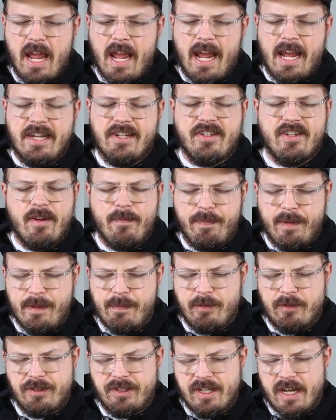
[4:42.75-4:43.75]
And some
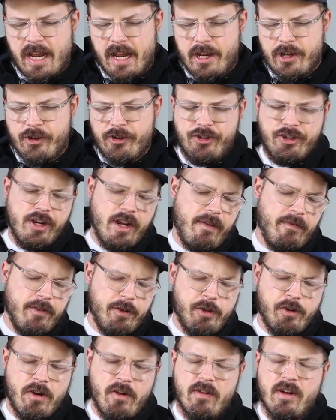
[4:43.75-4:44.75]
people say you should have the
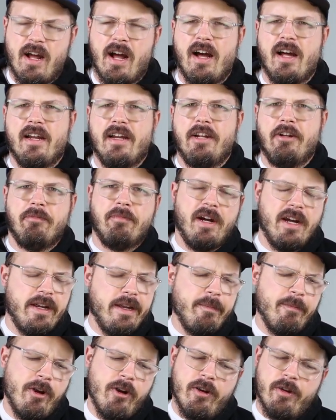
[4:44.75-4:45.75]
drone on in
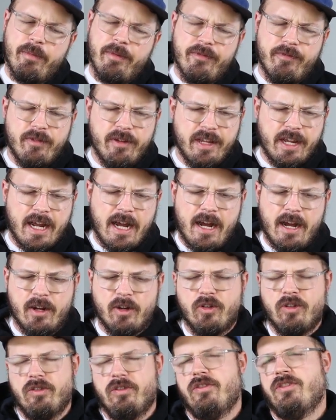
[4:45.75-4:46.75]
binding mode before the
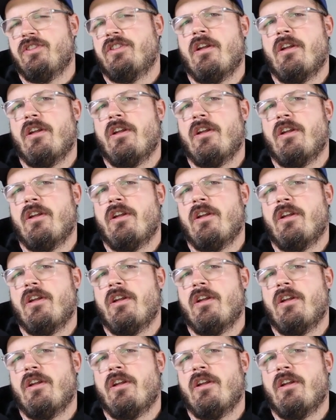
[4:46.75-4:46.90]
goggles.